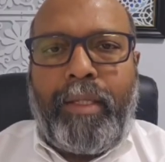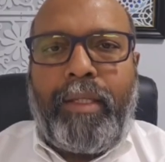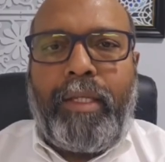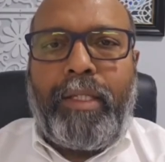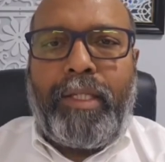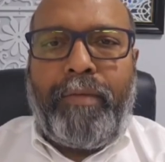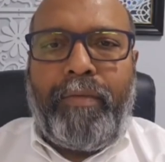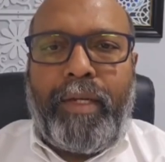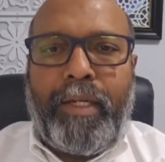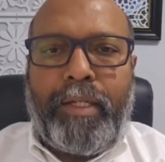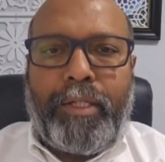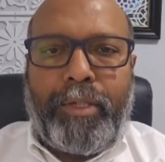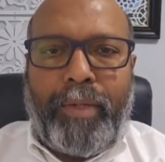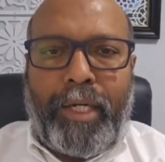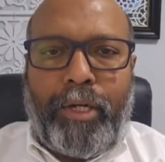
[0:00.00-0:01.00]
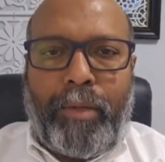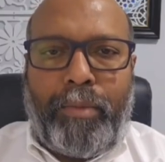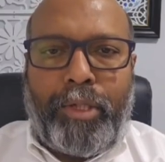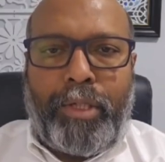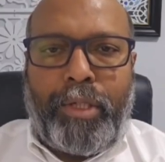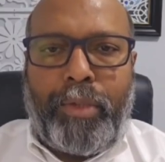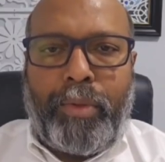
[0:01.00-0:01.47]
This event is a great
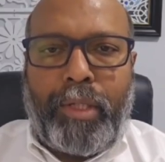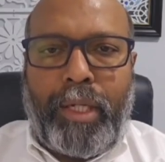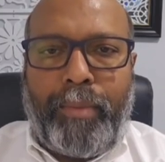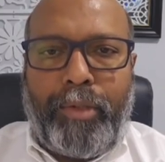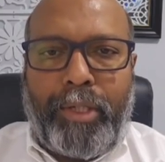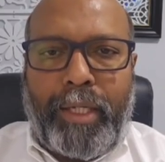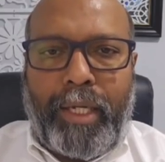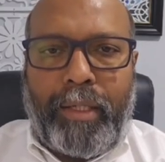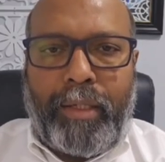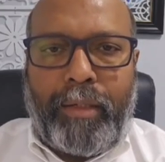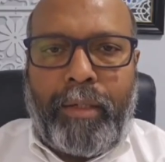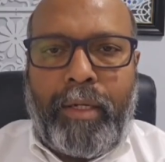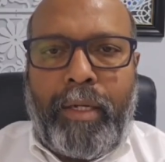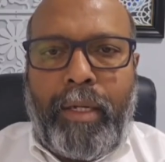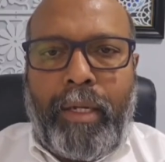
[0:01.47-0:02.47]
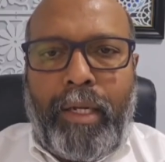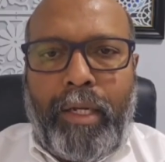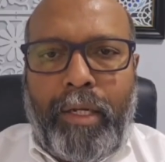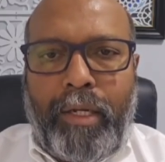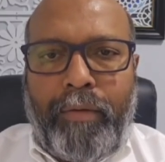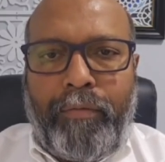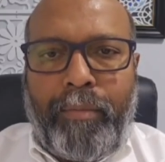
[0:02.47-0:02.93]
opportunity to come together,
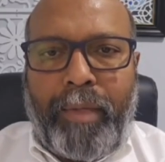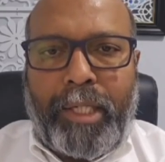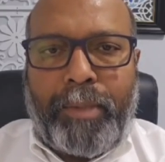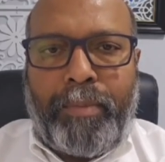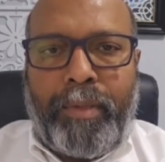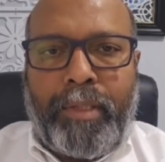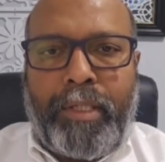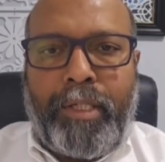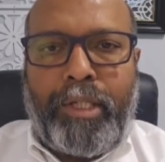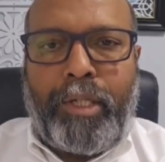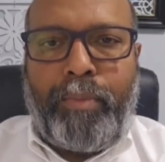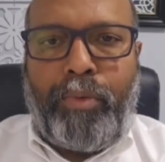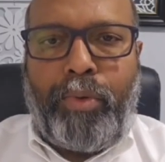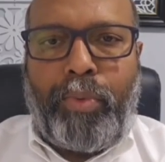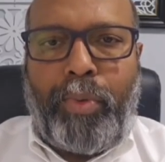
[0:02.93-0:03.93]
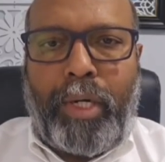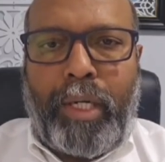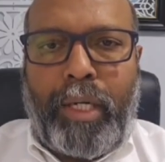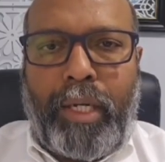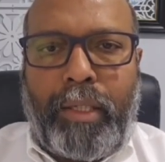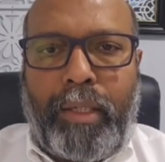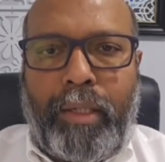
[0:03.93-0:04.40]
learn from experts and support one
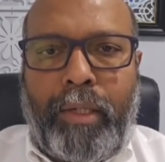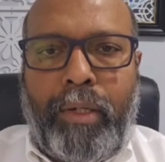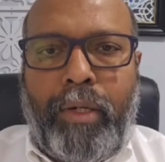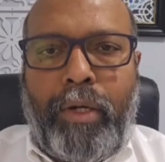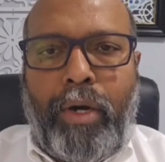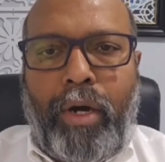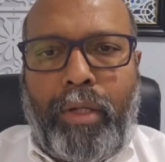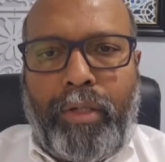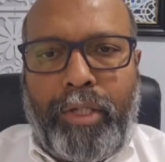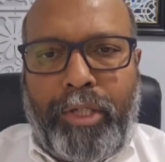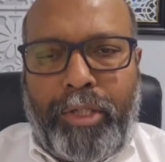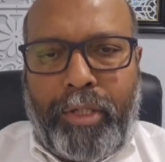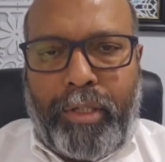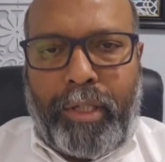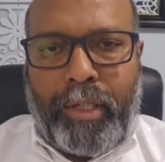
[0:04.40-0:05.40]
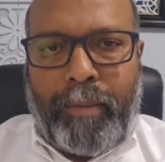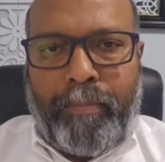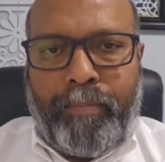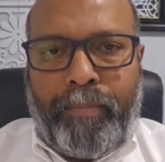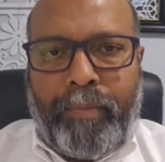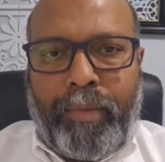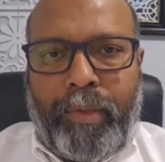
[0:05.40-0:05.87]
another on this journey.
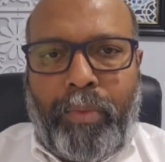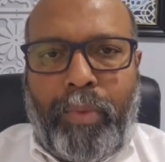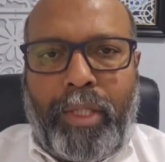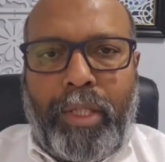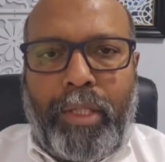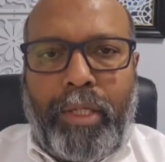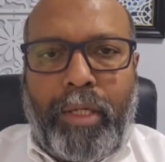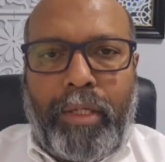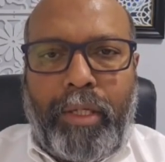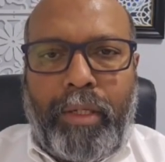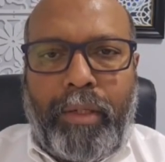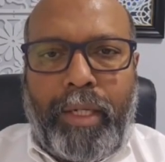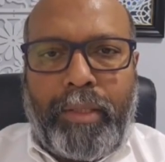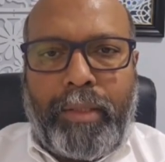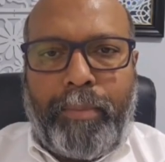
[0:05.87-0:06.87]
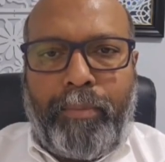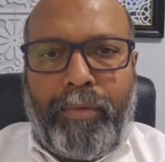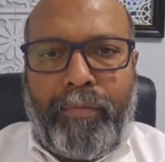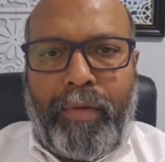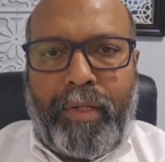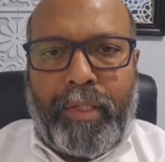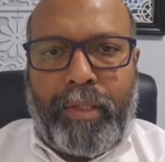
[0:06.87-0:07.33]
Whether you're here as a
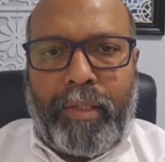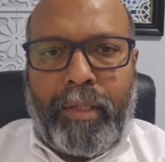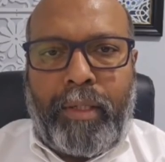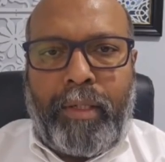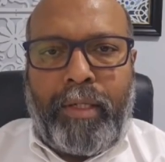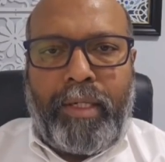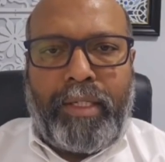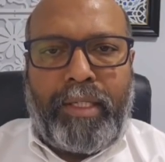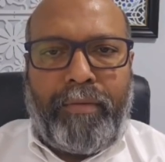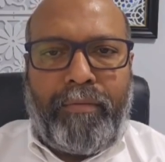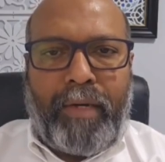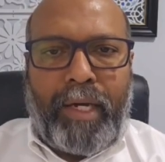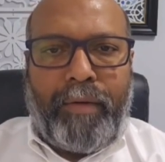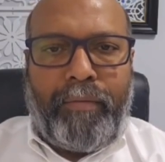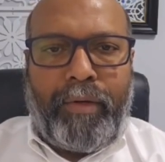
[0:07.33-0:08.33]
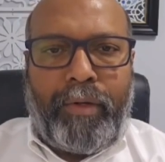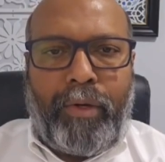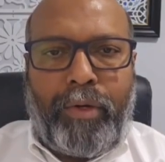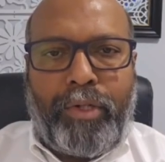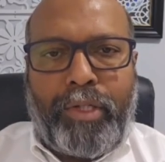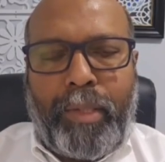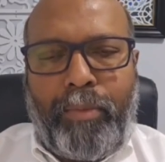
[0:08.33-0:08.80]
professional, a survivor,
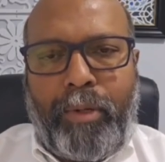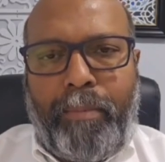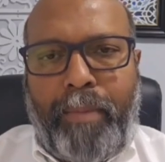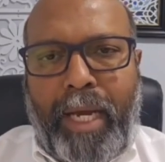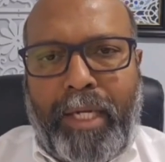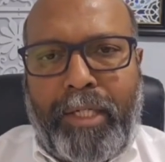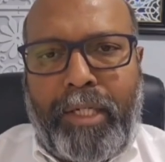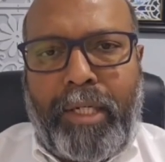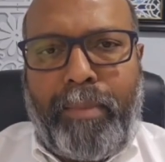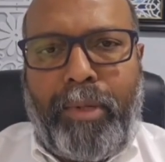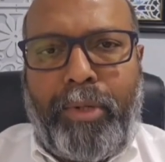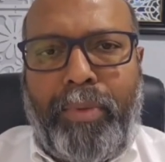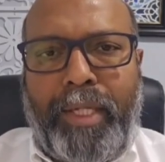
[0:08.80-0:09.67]
or someone passionate about